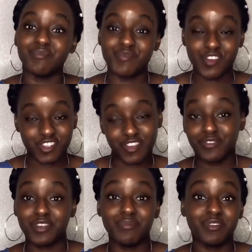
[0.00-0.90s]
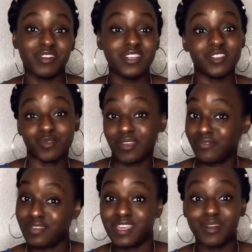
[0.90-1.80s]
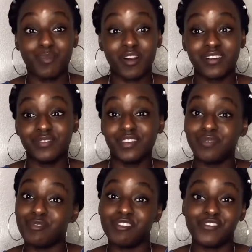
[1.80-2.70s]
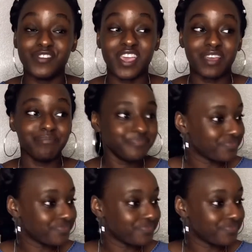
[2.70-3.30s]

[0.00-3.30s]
the different communities, so definitely get a part of a community if you can.